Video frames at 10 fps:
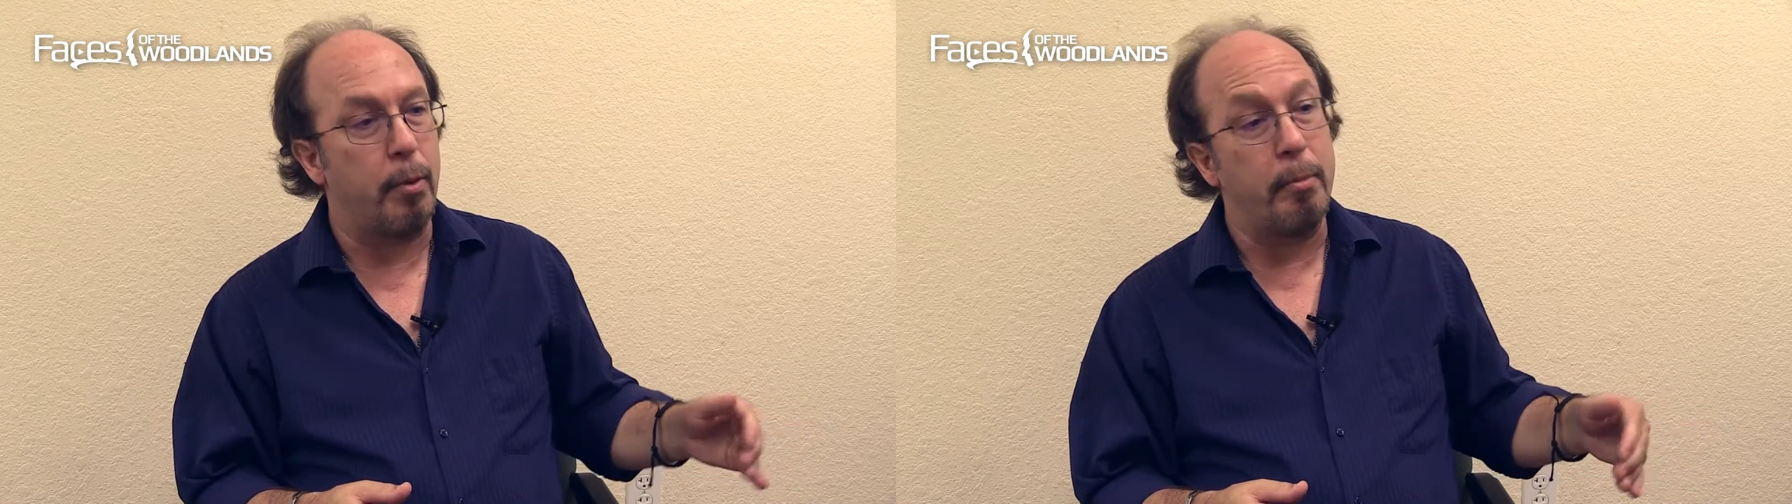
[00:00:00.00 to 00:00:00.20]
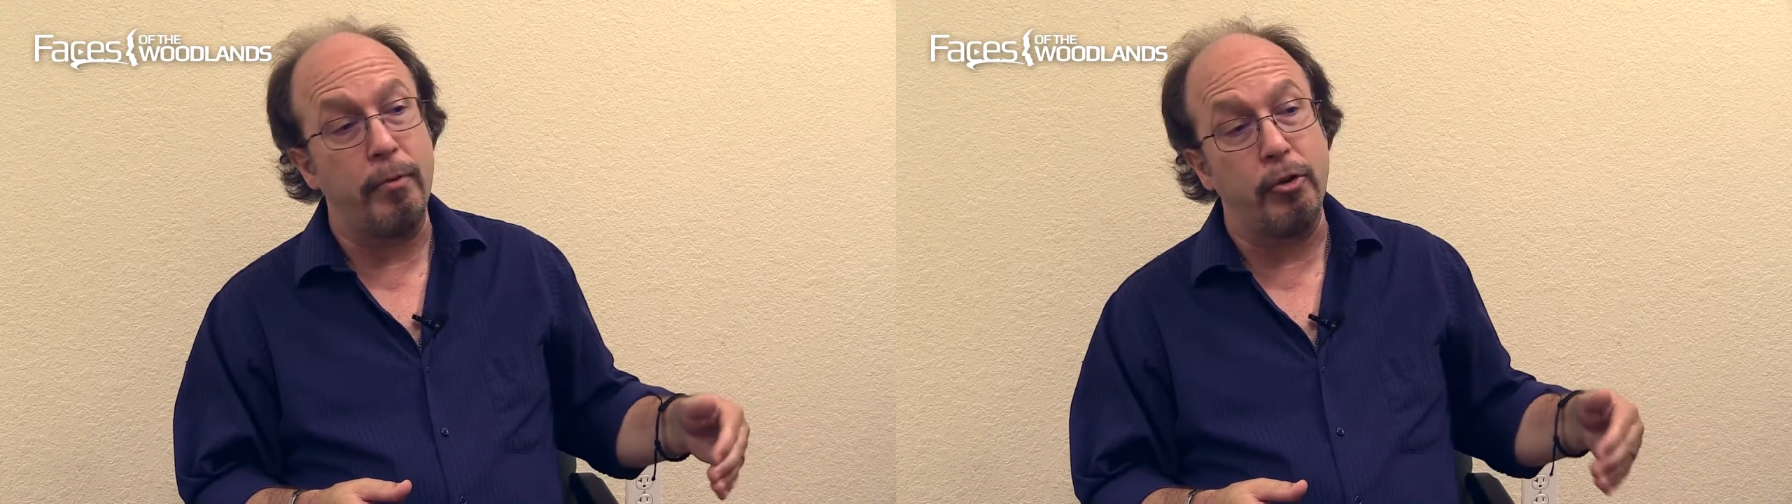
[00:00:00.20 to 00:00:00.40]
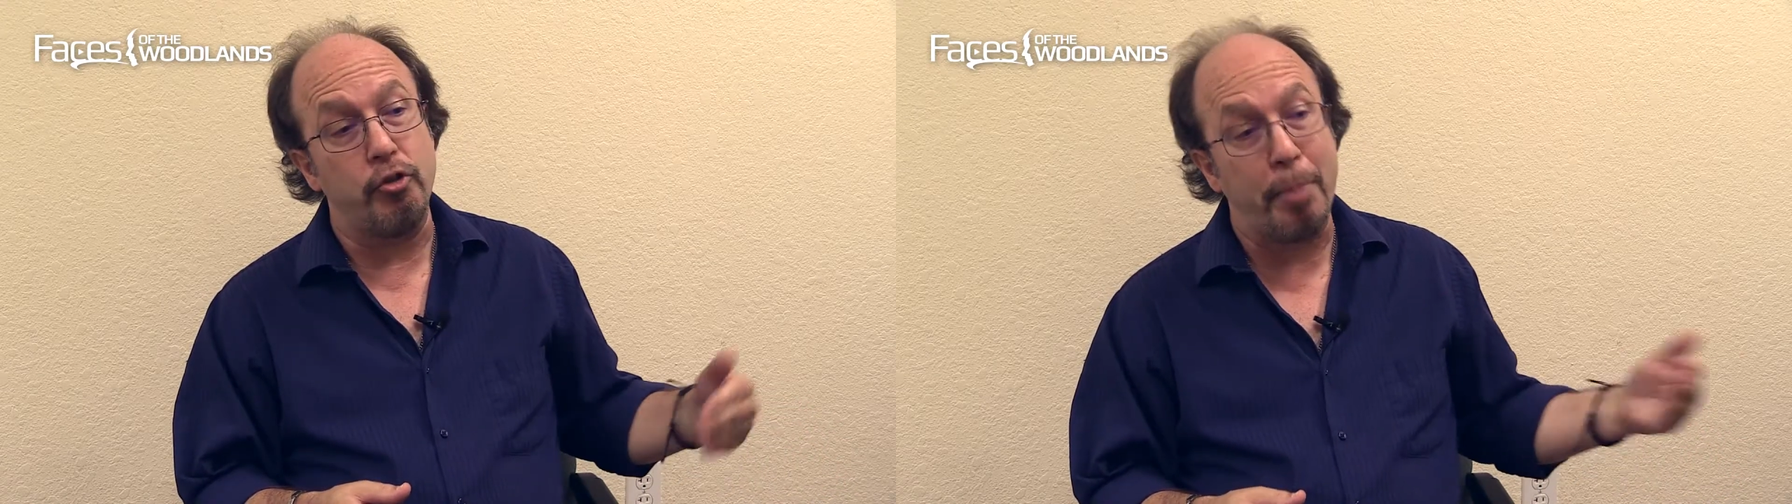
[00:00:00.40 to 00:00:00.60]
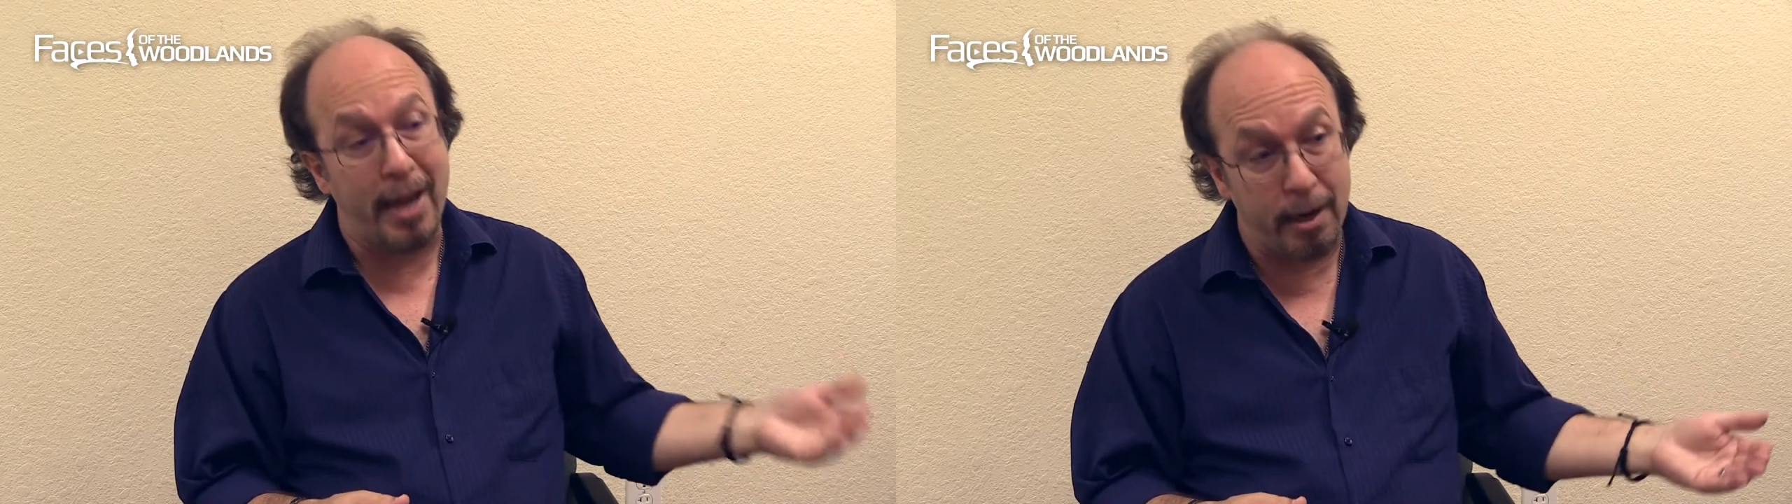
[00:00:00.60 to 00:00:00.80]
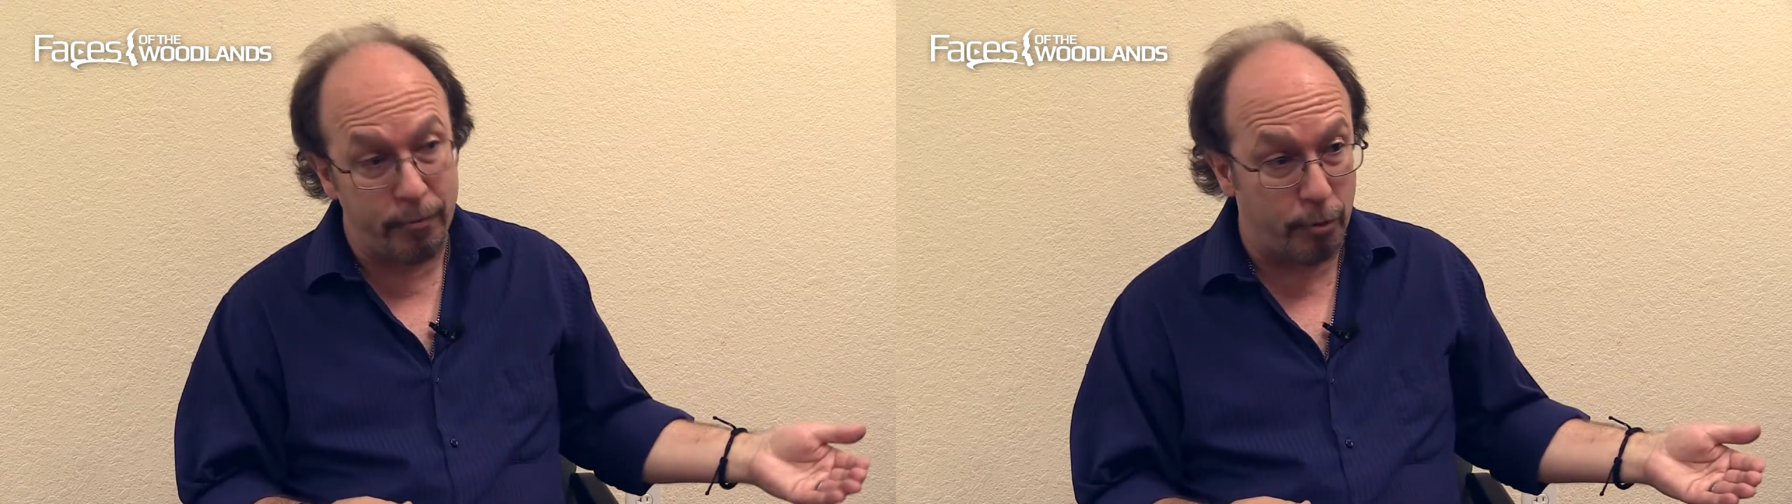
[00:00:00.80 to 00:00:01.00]
we moved to
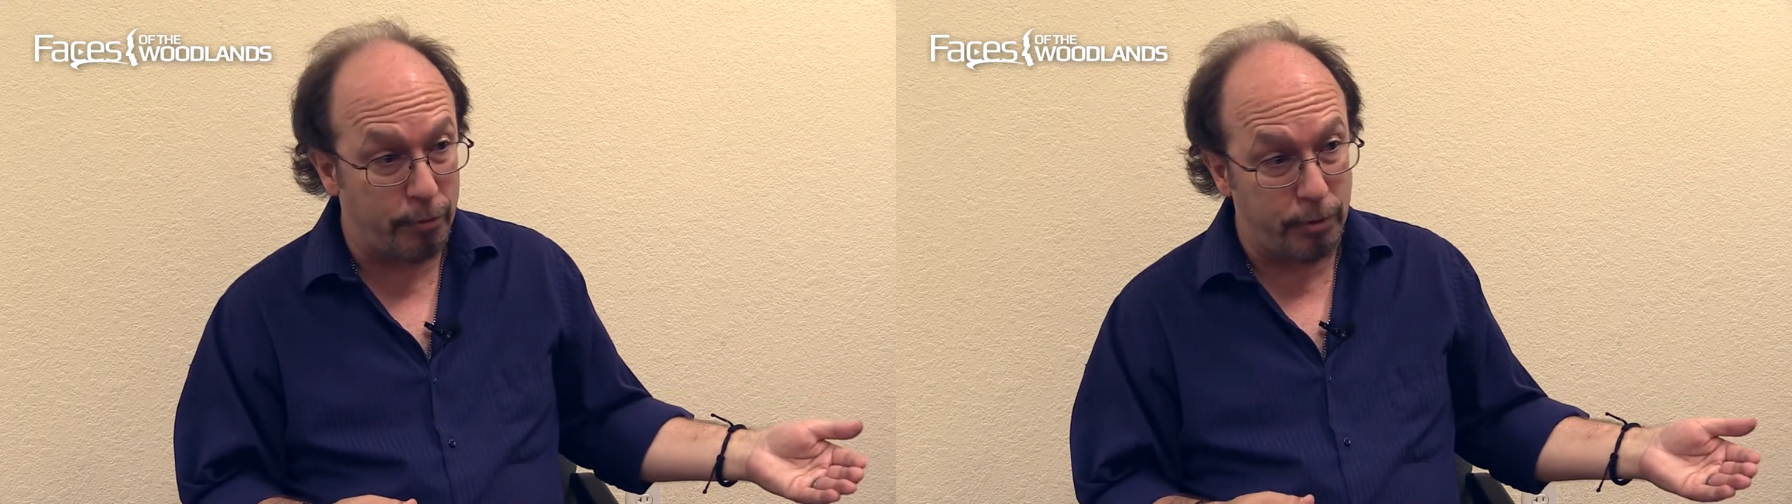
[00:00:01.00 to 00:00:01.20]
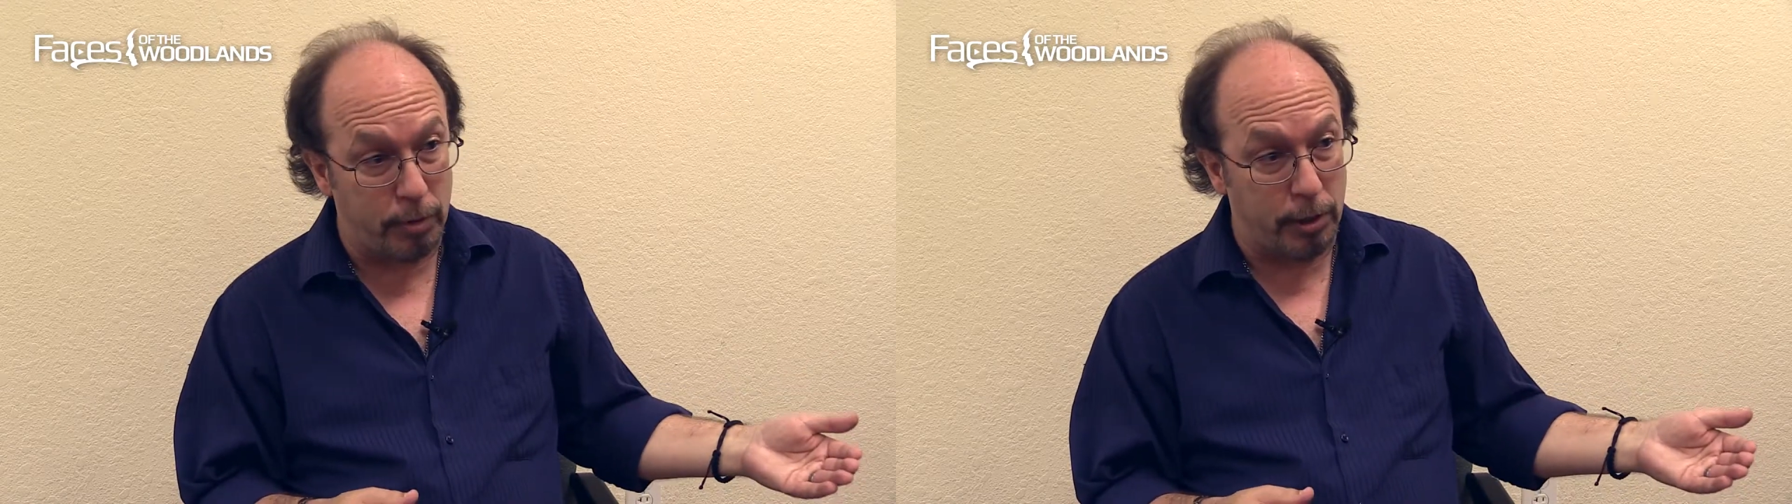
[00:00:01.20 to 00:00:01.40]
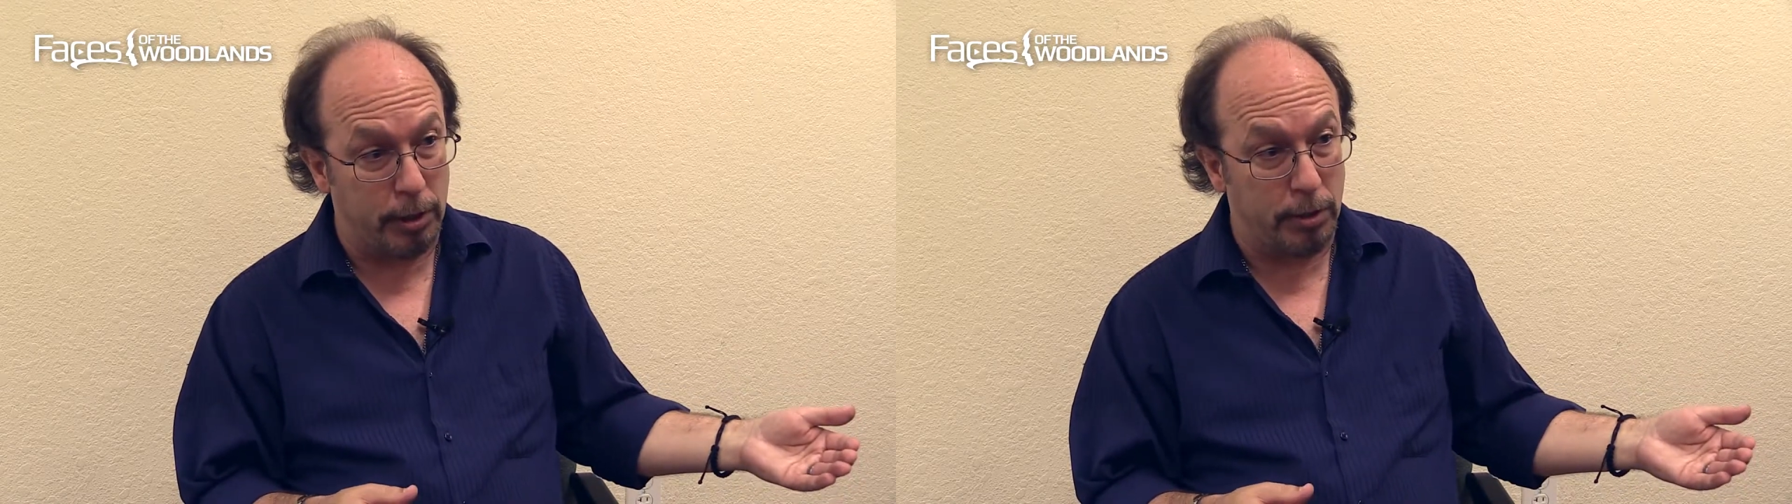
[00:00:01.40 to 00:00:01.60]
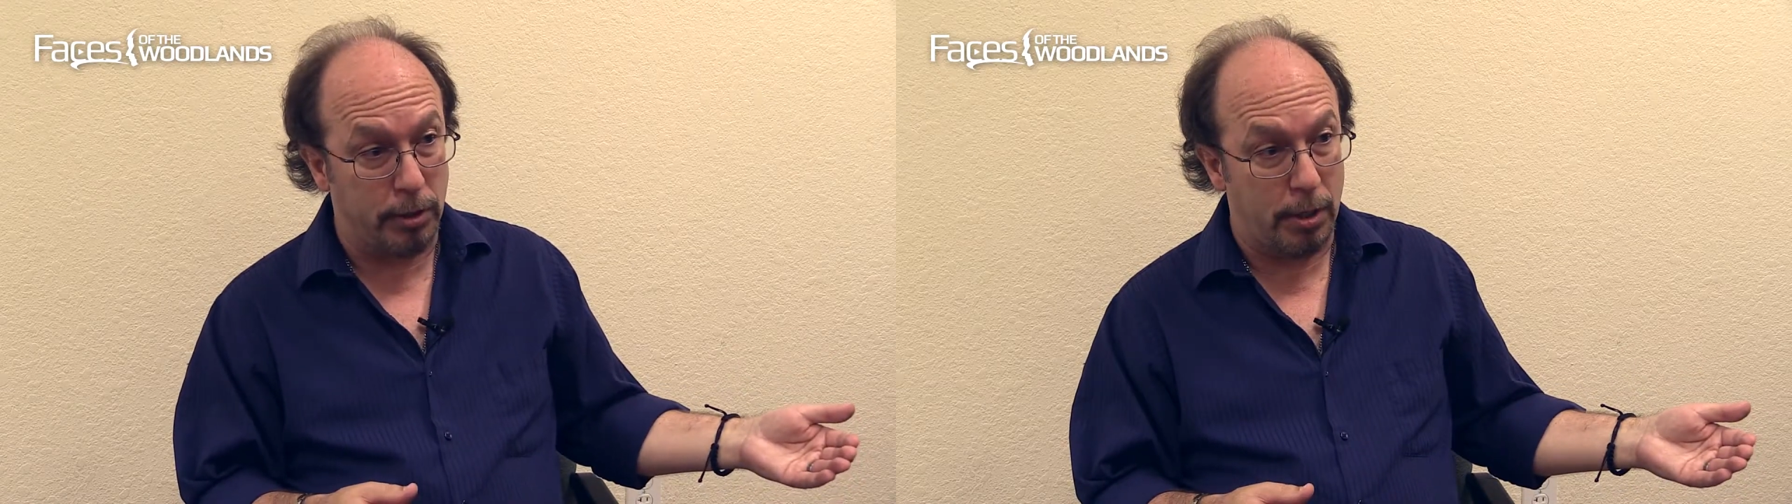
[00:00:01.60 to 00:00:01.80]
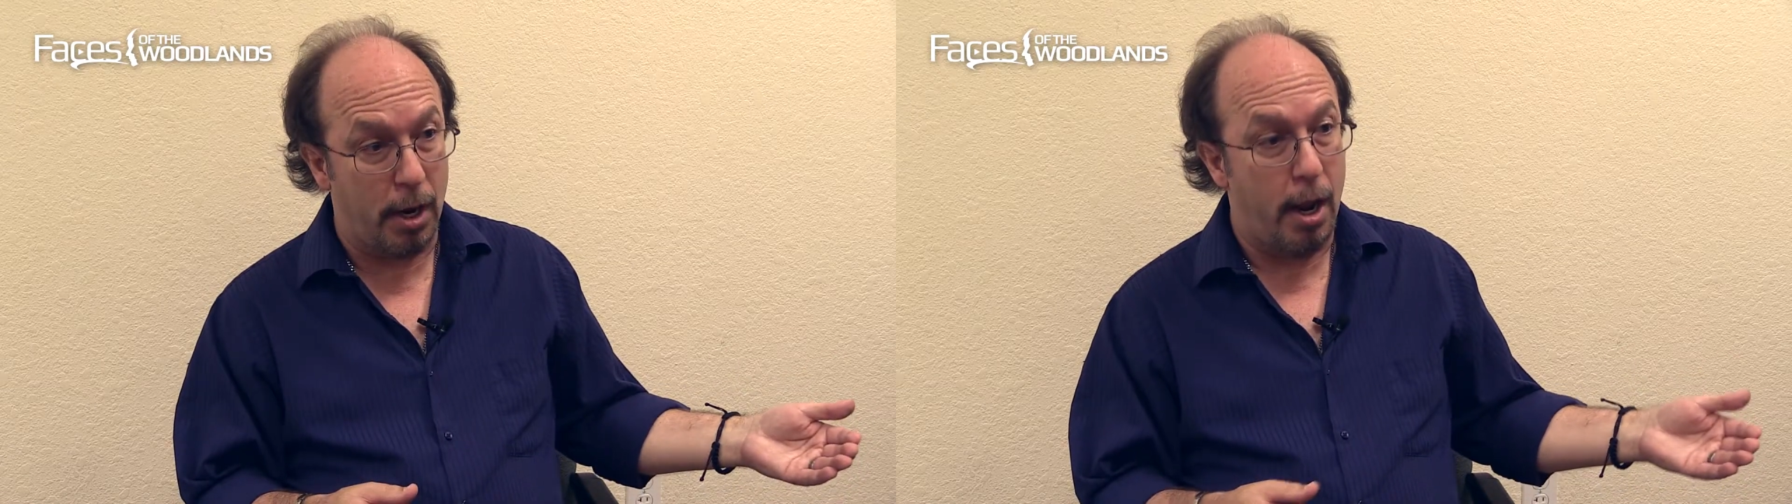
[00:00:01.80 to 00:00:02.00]
Japan for a few years,